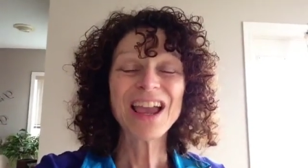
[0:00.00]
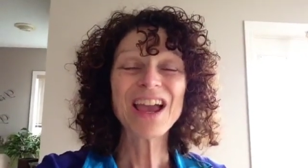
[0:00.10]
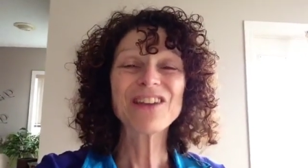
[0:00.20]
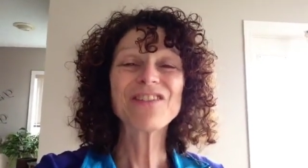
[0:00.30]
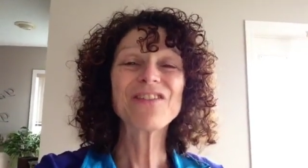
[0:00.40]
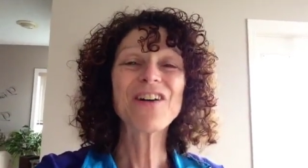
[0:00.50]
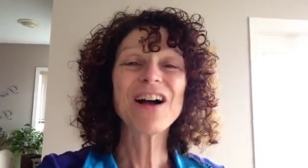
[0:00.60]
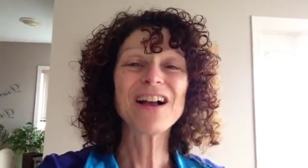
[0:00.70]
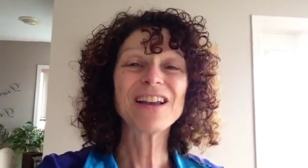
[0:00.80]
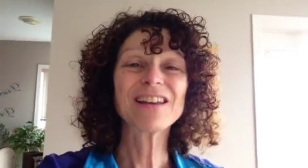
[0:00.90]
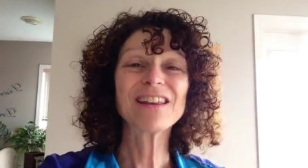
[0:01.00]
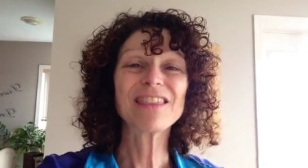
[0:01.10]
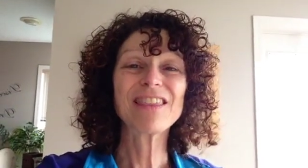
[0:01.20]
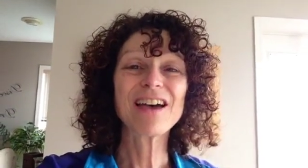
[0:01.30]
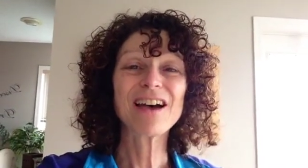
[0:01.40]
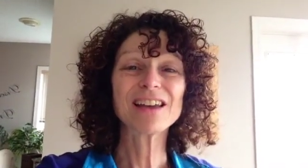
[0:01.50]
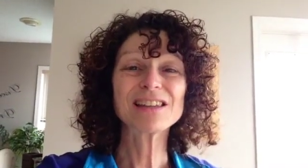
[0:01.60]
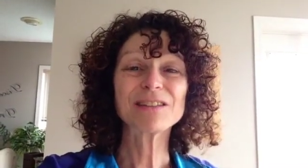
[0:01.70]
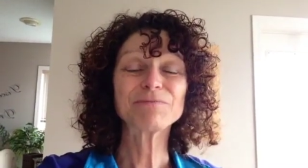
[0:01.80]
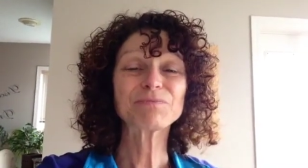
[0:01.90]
and find that